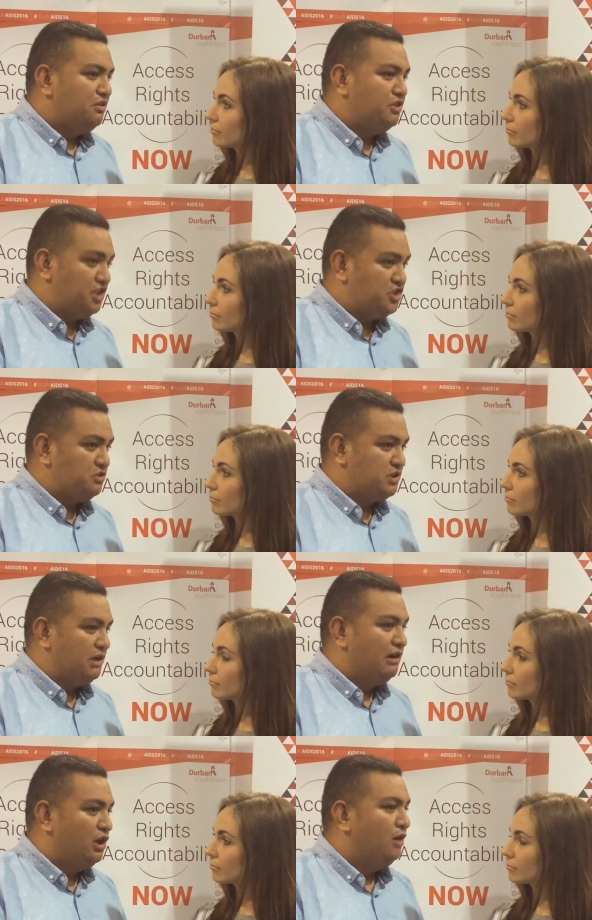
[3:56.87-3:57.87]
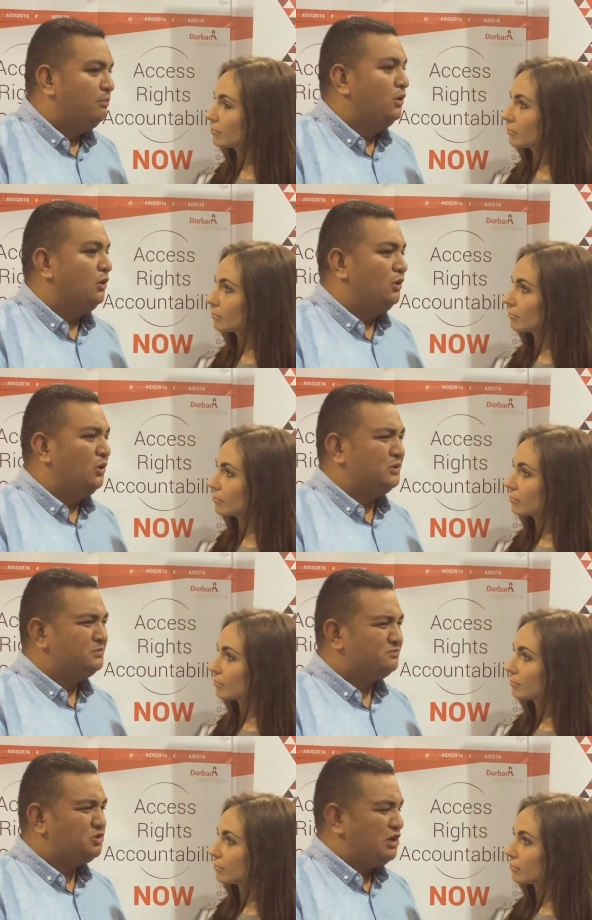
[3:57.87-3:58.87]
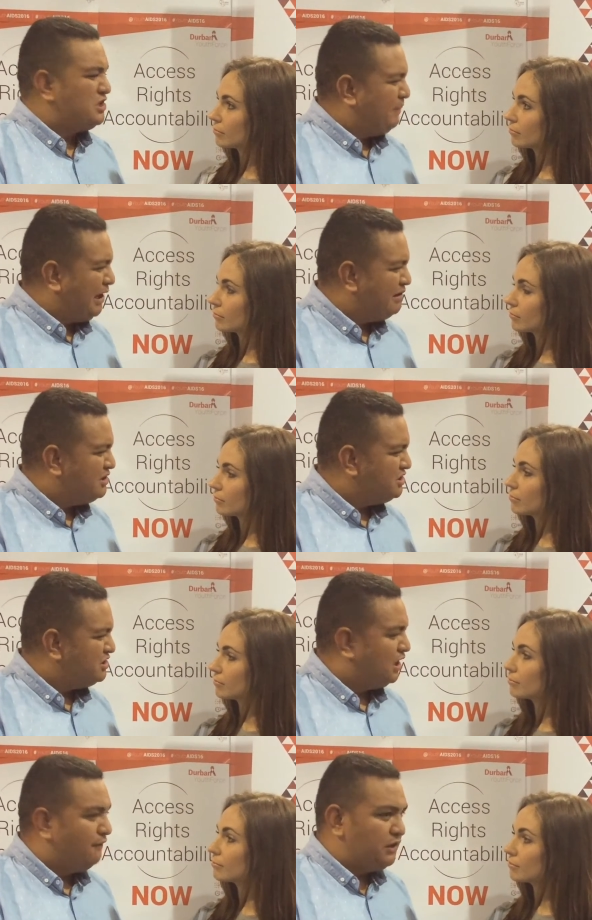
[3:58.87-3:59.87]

Speaker 1: the issues are a lot more transparent. If